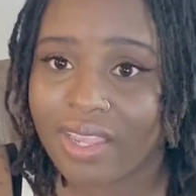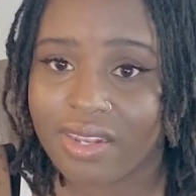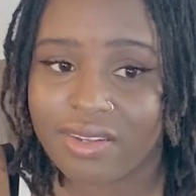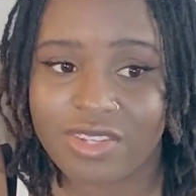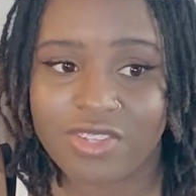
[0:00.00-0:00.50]

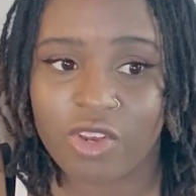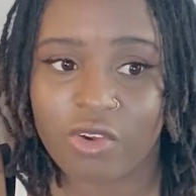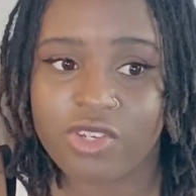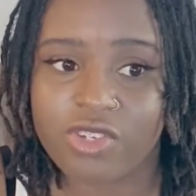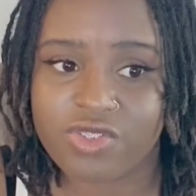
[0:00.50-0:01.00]
and
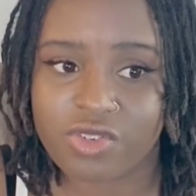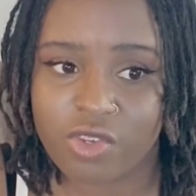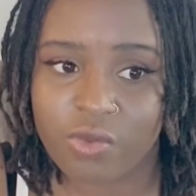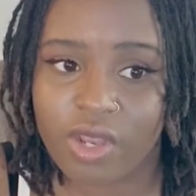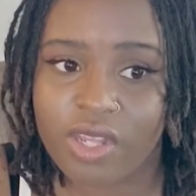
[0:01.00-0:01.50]
discourages
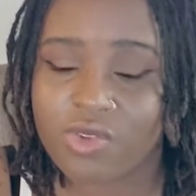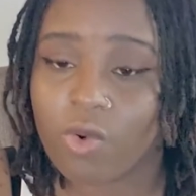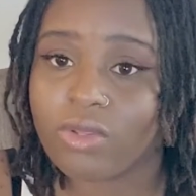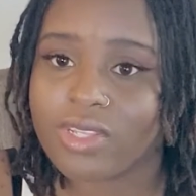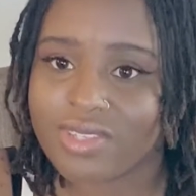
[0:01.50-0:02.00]
nuanced,
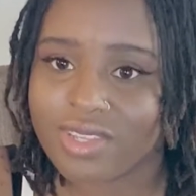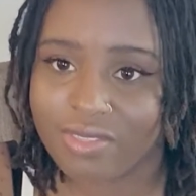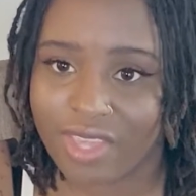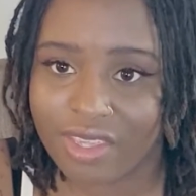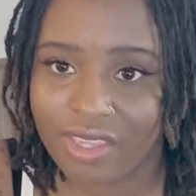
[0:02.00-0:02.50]
holistic
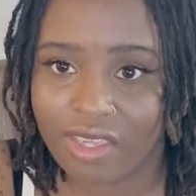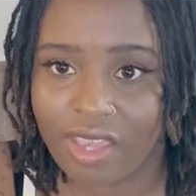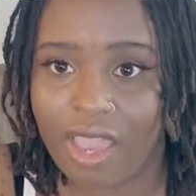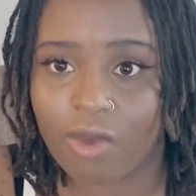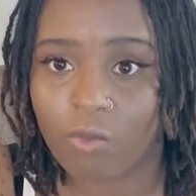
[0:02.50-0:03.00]
thinking at